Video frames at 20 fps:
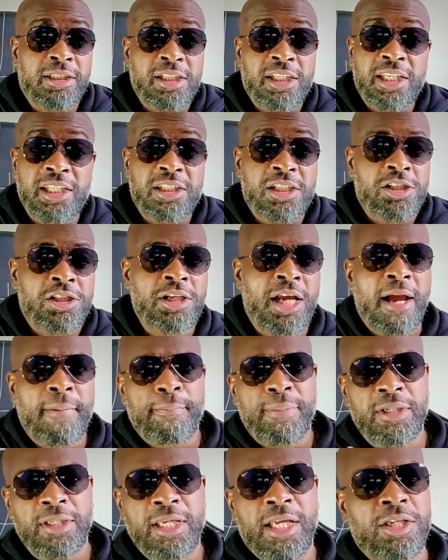to get the shot,
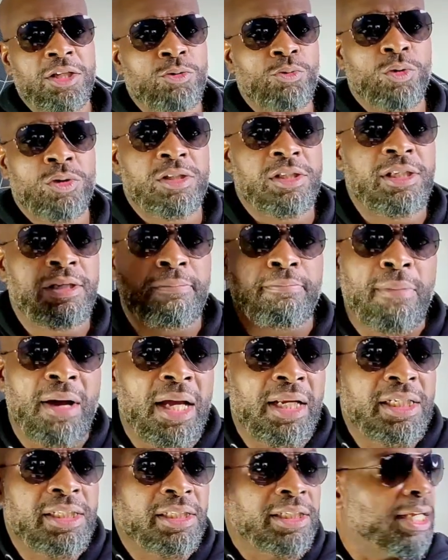but yet you weren't seeing
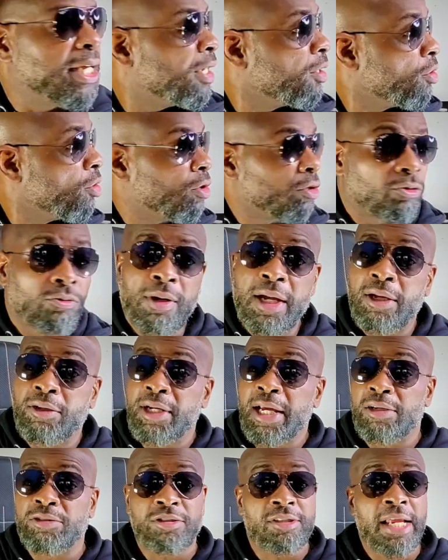bodies laying all around
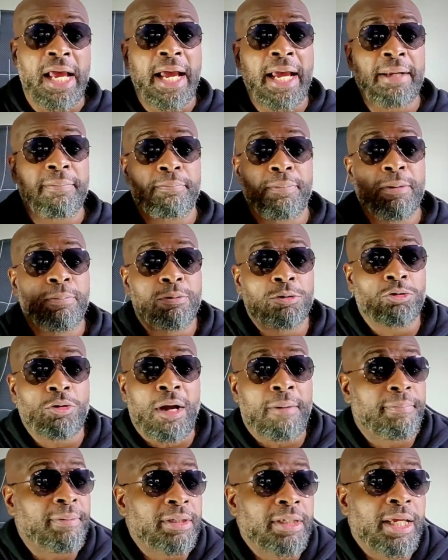outside and people
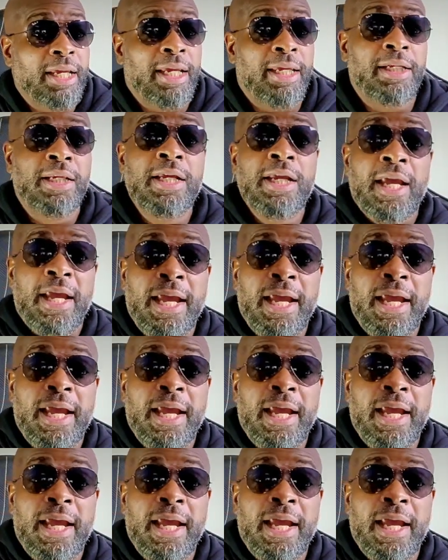dropping dead